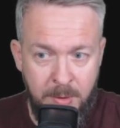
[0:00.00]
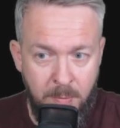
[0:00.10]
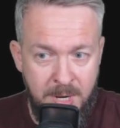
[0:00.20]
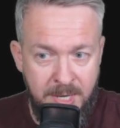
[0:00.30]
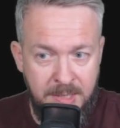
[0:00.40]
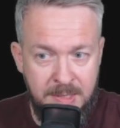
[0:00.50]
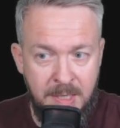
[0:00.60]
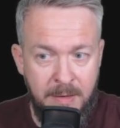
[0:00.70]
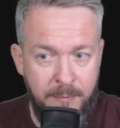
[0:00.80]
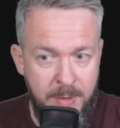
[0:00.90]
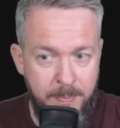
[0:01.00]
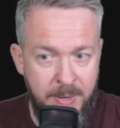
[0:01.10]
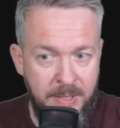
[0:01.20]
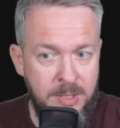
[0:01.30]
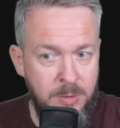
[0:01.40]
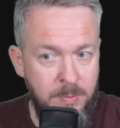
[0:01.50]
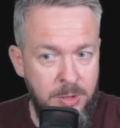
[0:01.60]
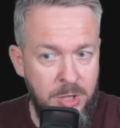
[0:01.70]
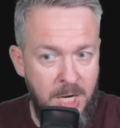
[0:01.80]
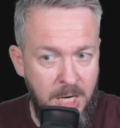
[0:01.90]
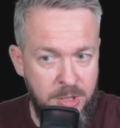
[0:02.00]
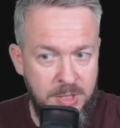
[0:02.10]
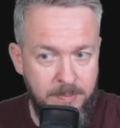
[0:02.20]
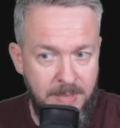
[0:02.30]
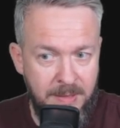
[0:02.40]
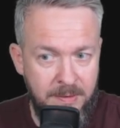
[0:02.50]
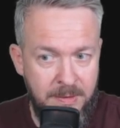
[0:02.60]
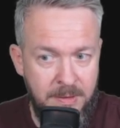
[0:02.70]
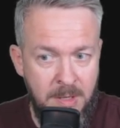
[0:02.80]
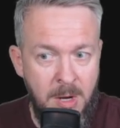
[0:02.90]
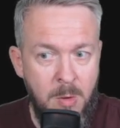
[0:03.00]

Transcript: One is FreePad Switch Actions button,